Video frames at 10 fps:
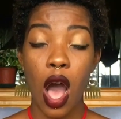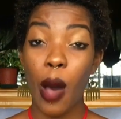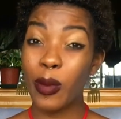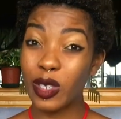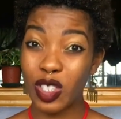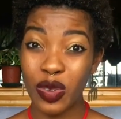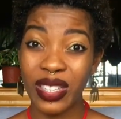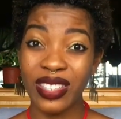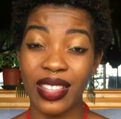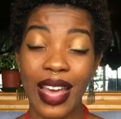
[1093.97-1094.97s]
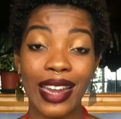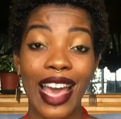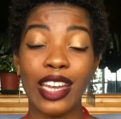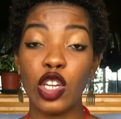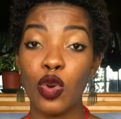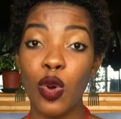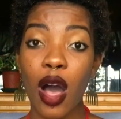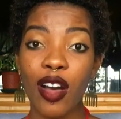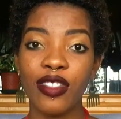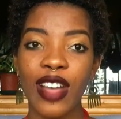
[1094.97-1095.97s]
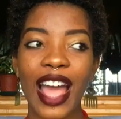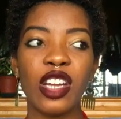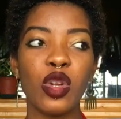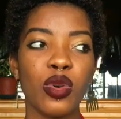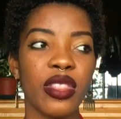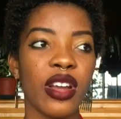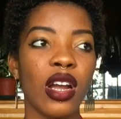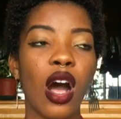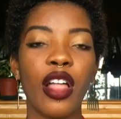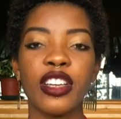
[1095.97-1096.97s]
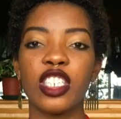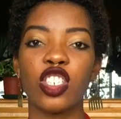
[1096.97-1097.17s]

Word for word: opportunity that I know of. I know there are other